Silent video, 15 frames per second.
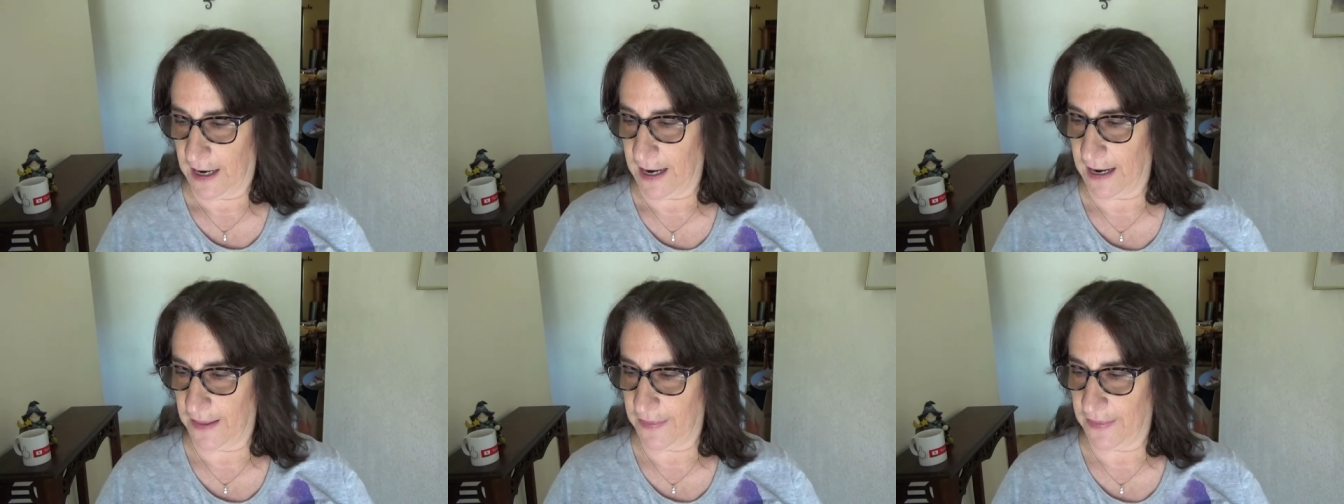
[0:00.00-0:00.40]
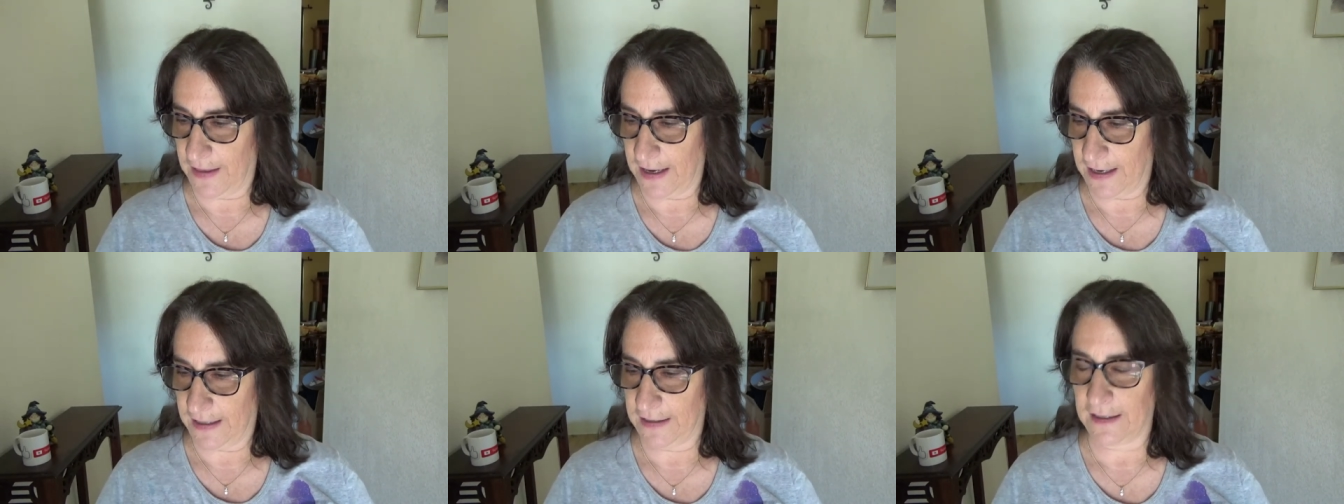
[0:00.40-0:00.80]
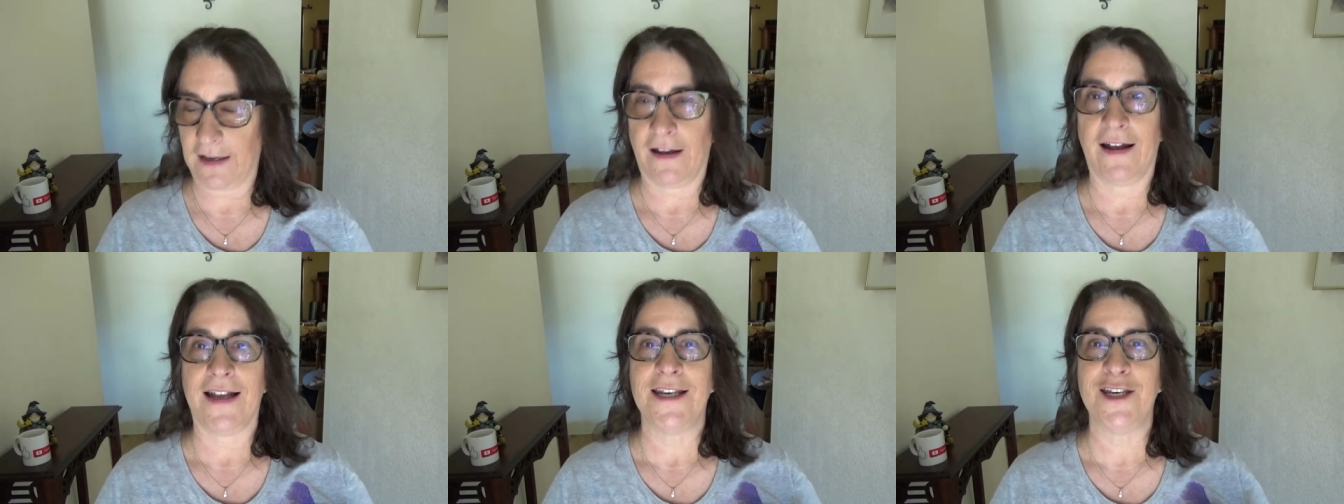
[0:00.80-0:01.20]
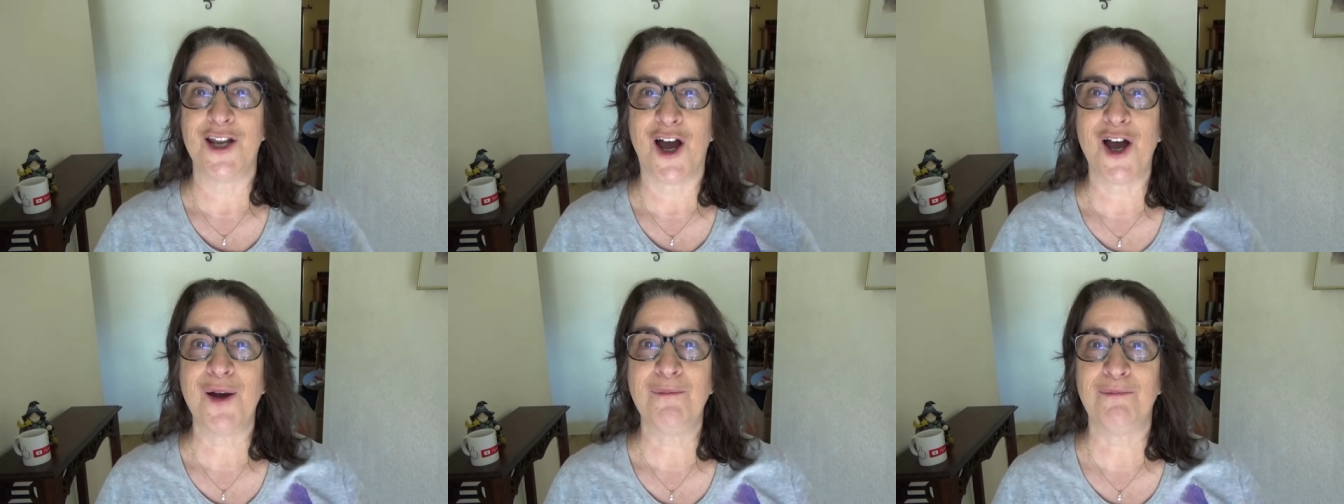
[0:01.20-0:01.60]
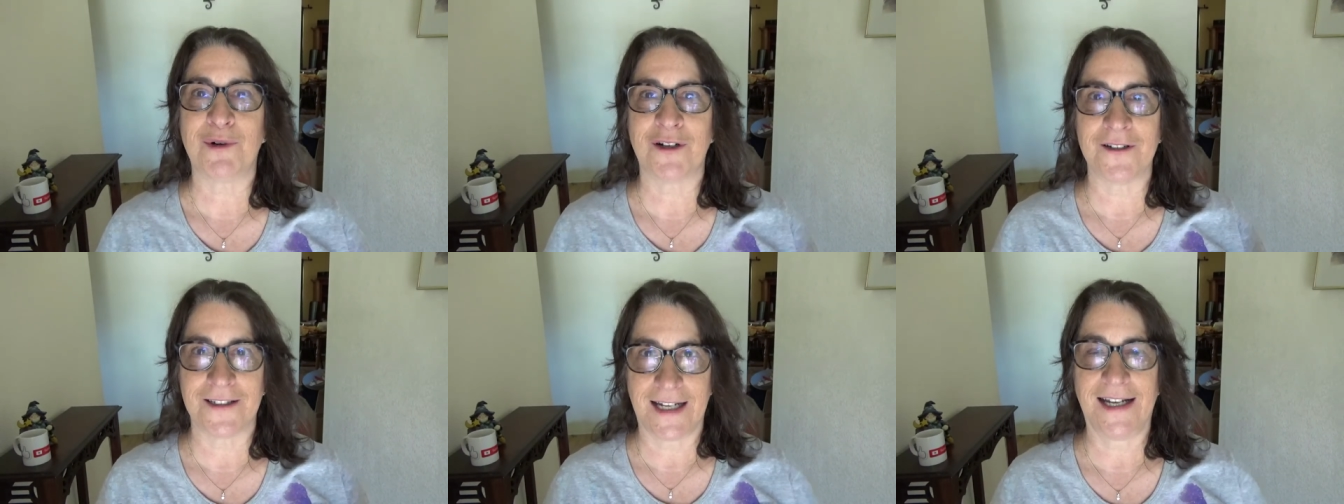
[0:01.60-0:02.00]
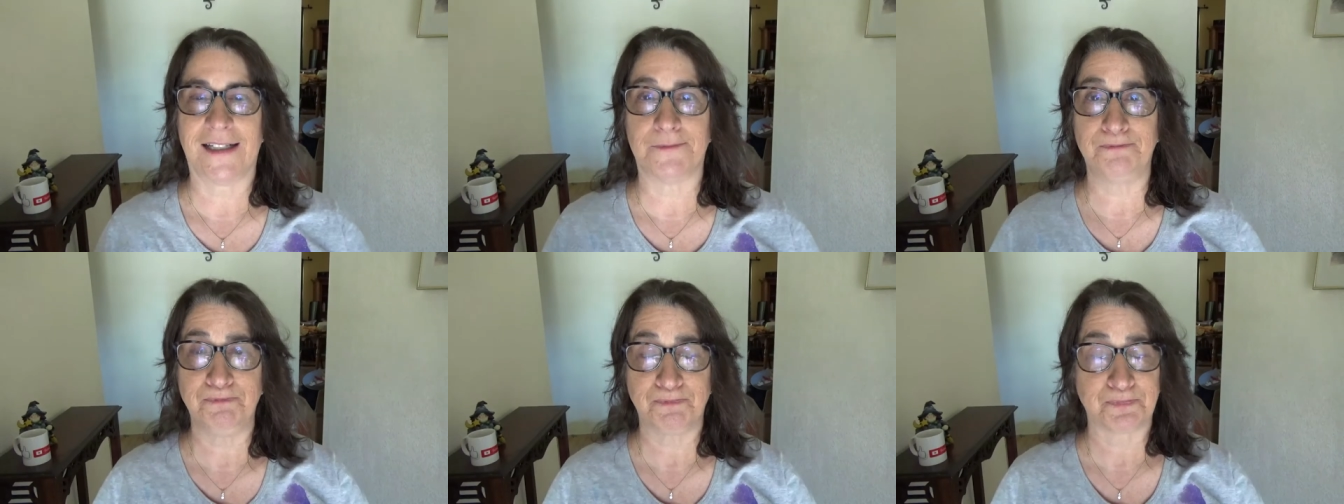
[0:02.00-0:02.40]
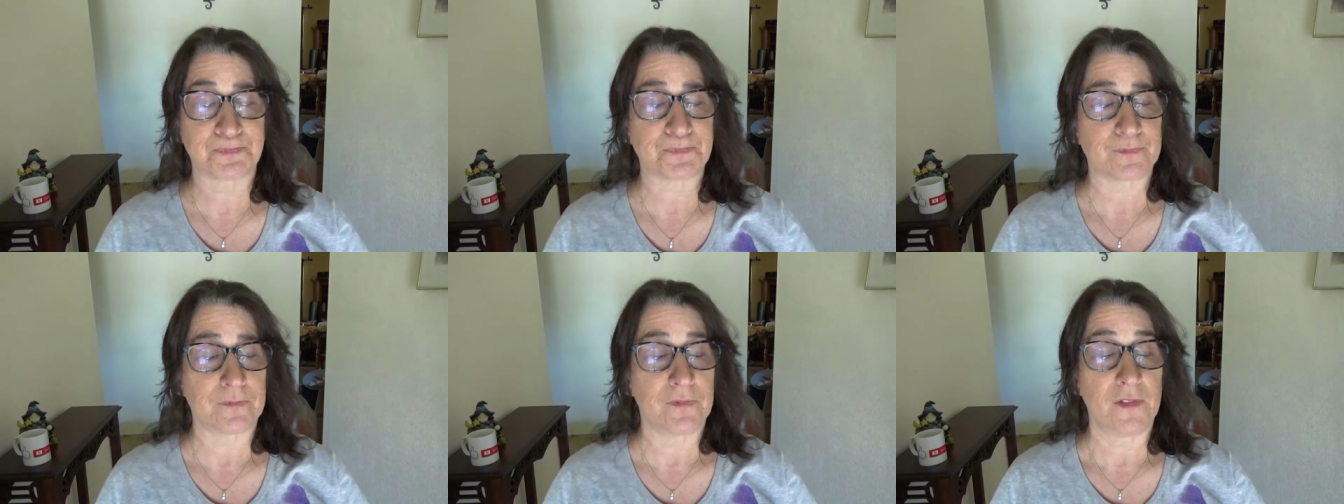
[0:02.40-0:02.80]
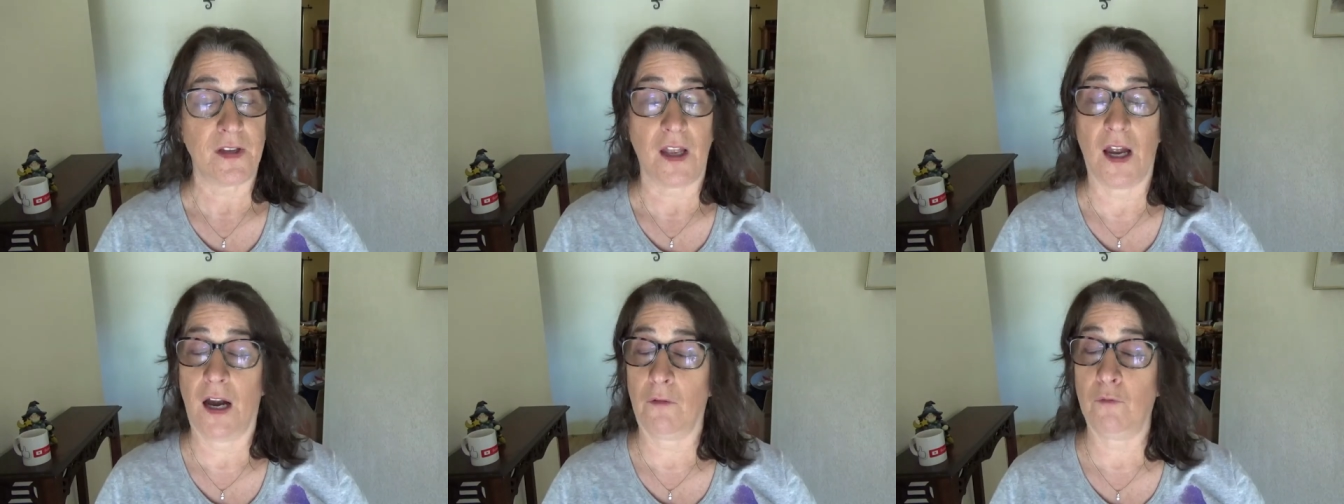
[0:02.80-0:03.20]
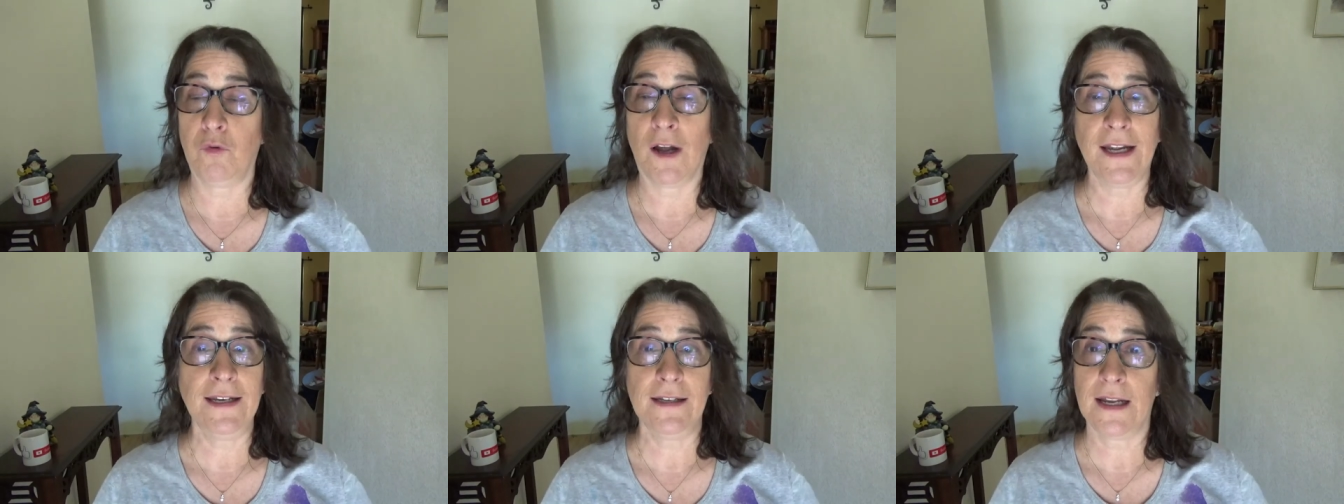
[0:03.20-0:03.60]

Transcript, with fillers: And then number 10, right